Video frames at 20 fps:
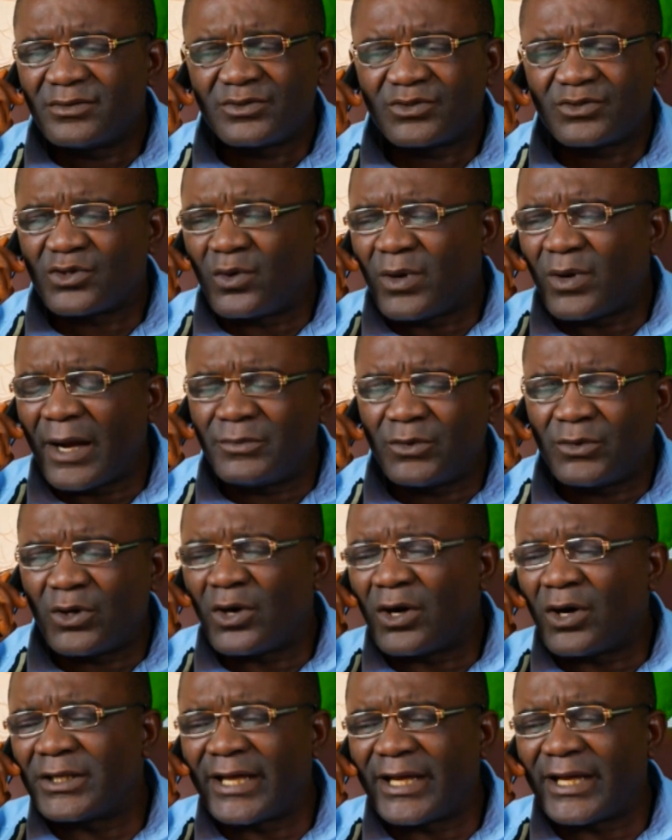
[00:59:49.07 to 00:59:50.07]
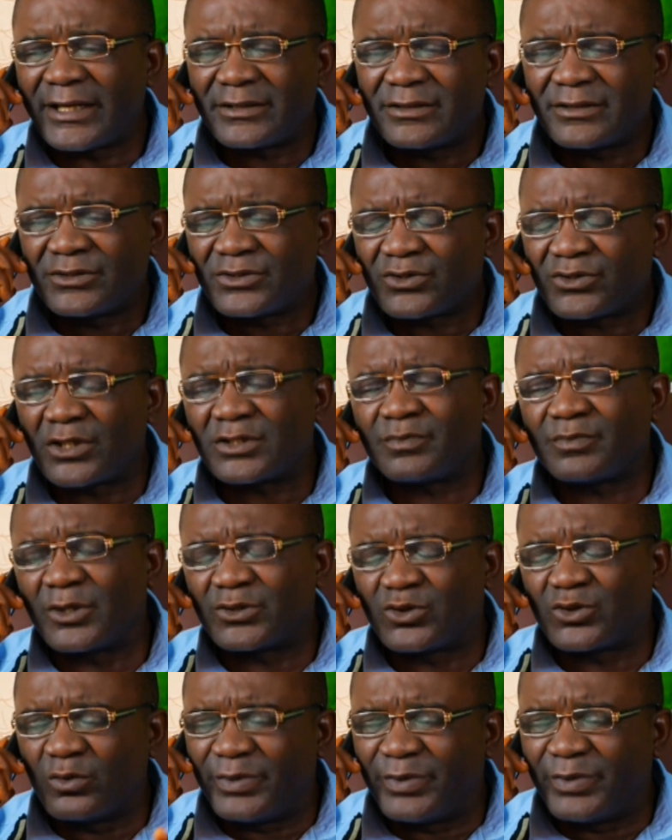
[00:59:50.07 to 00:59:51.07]
So we have no other choice
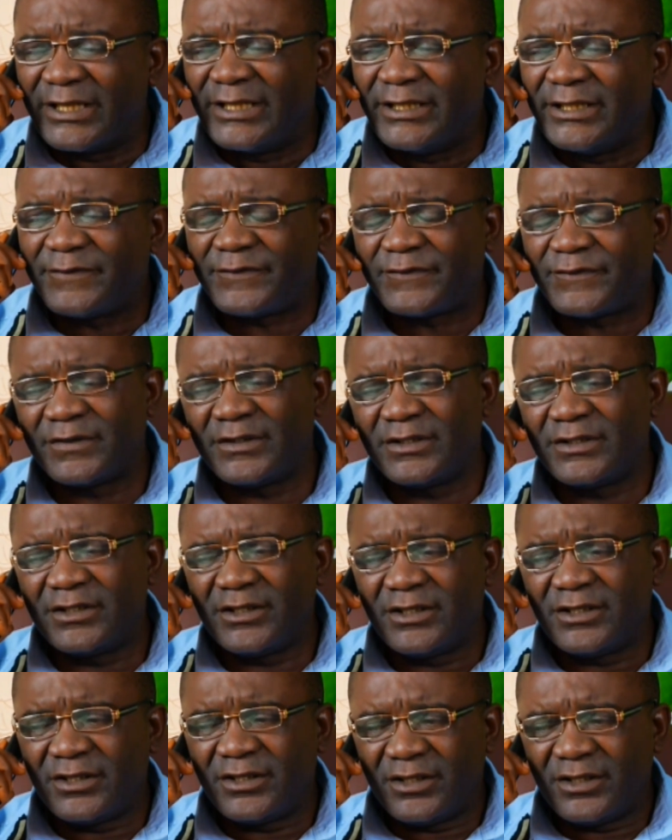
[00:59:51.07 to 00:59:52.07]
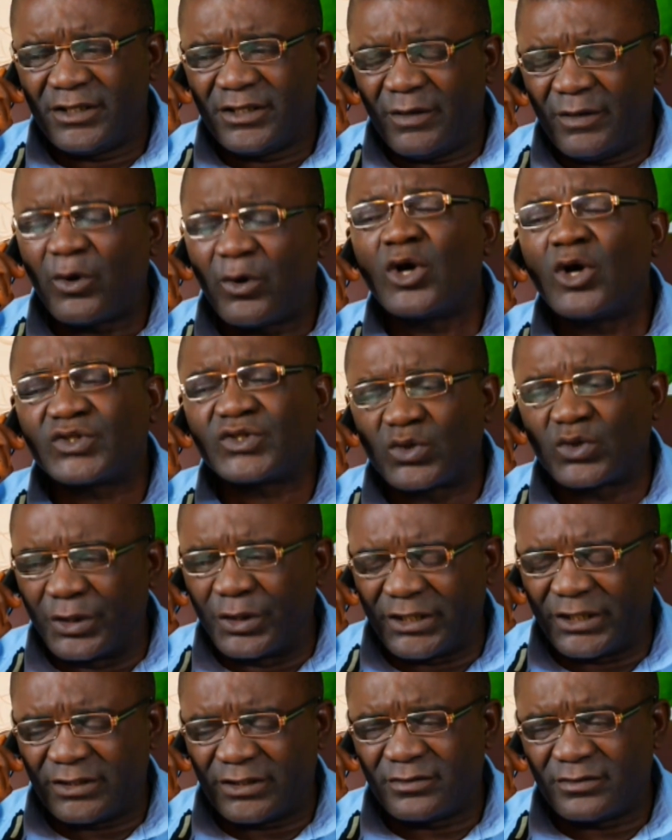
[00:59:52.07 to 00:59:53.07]
but to believe the boy's
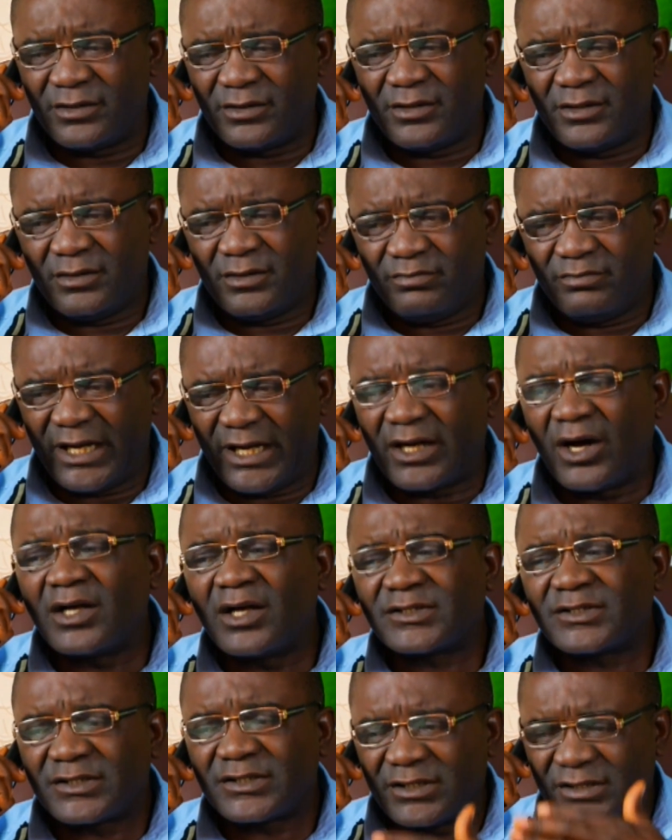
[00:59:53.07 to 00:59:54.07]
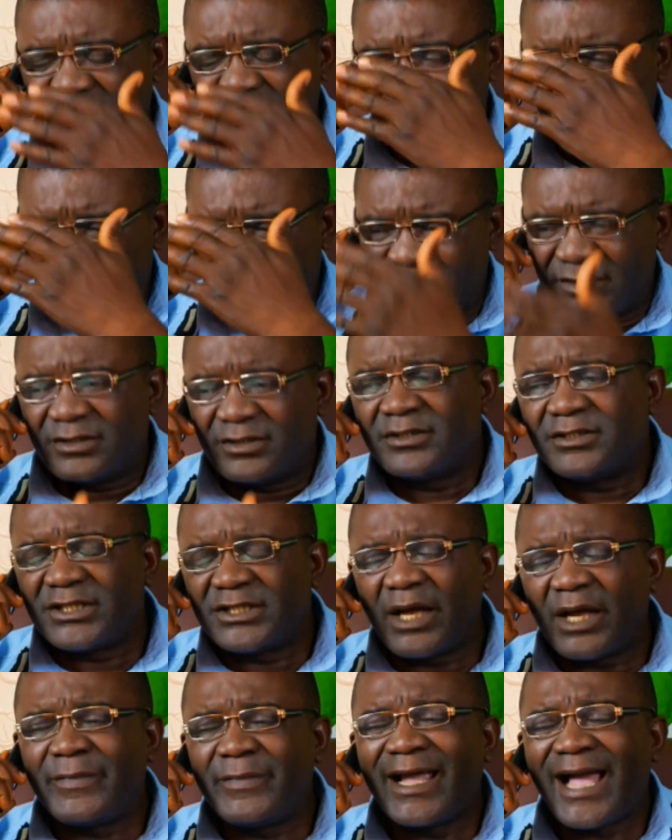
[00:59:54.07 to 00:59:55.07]
story, because
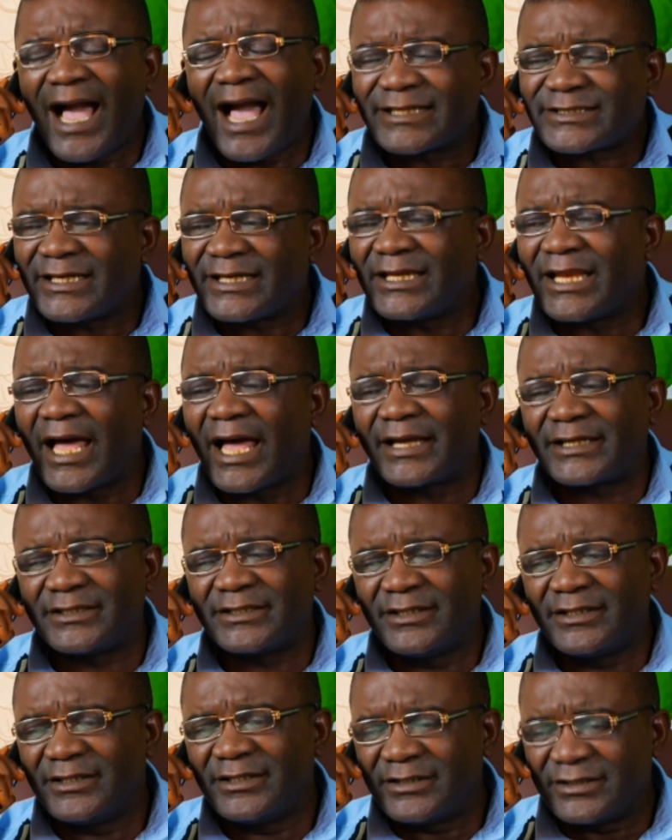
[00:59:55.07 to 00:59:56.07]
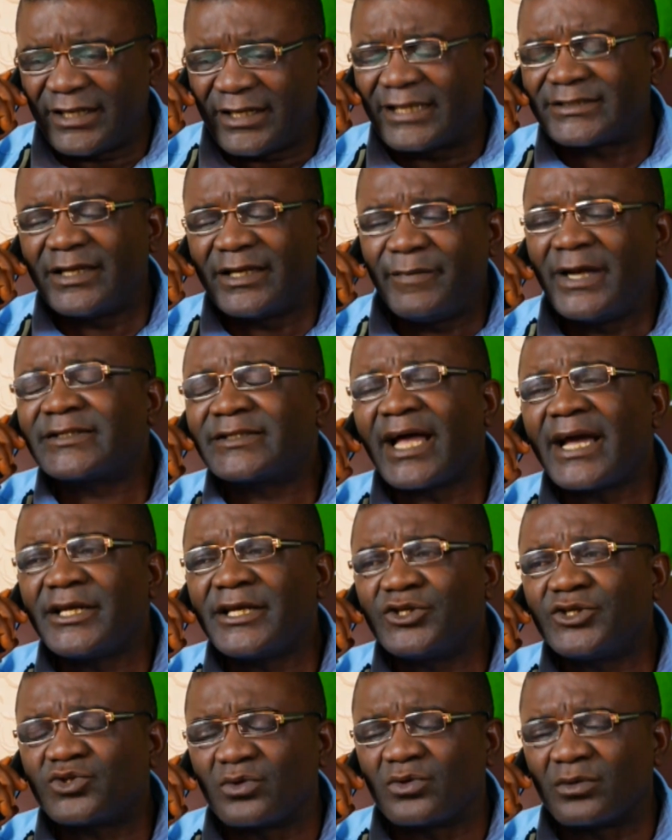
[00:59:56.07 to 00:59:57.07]
she has been acting like she has a mental
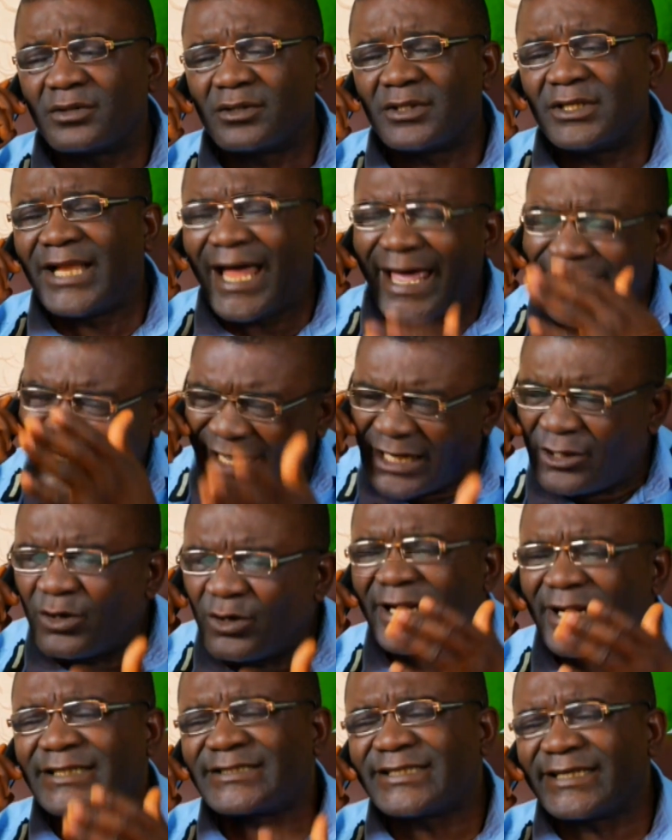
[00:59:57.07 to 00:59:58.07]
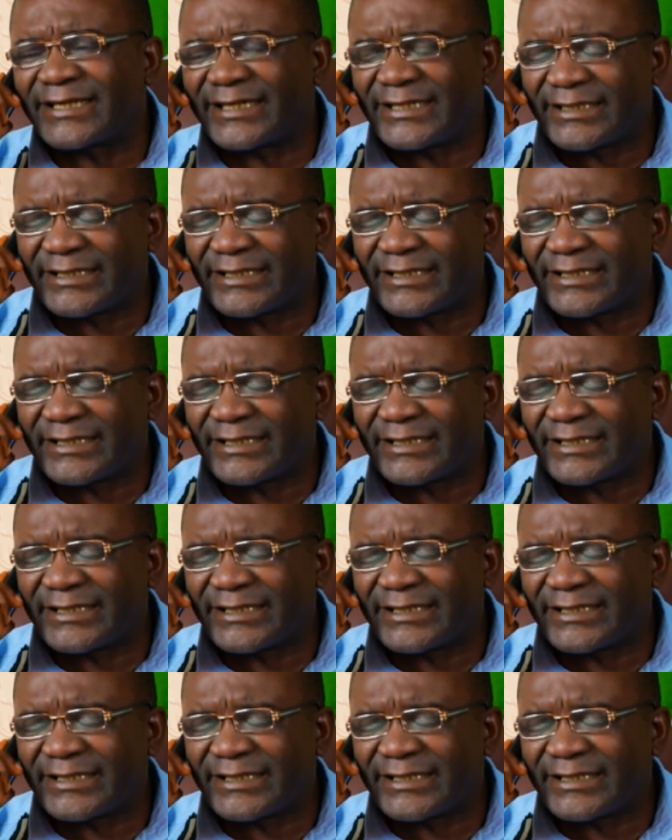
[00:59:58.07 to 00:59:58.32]
issue, like a lunatic.